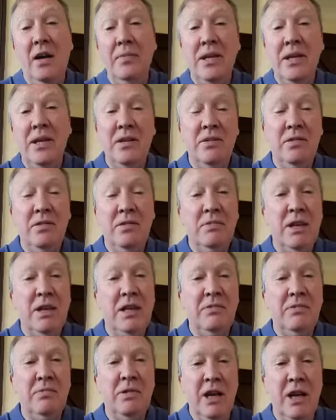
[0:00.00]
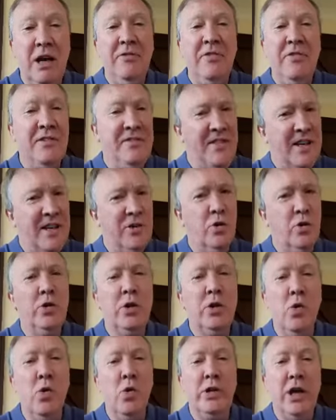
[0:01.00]
mean, yeah, if, if that's all
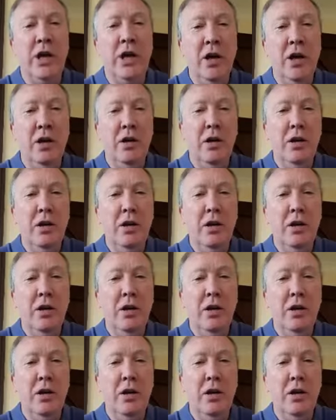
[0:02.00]
you order,